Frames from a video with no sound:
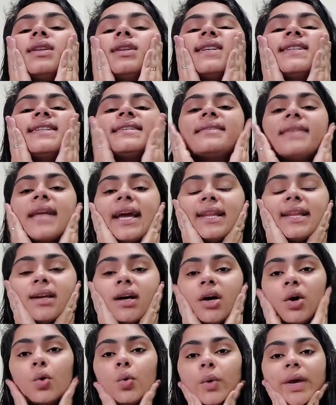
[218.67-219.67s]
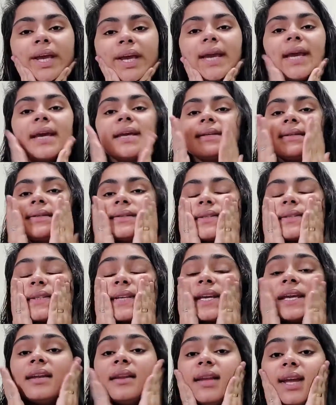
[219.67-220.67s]
This is like the
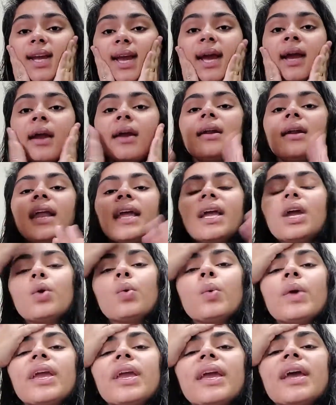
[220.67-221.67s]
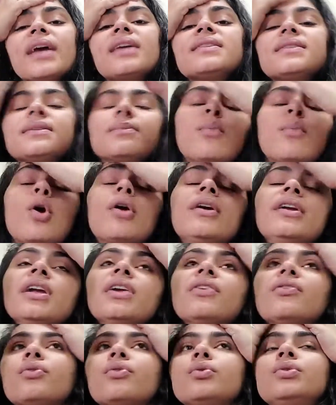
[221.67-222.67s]
quickest skincare, like quickest
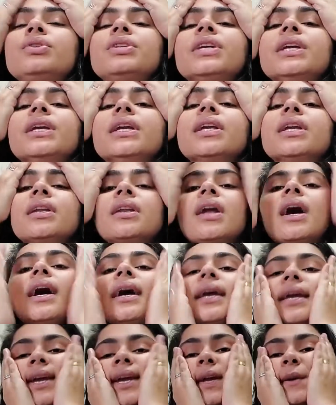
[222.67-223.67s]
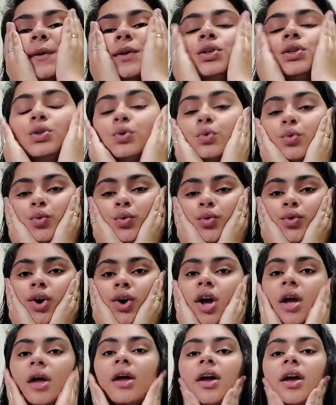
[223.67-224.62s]
morning routine I can do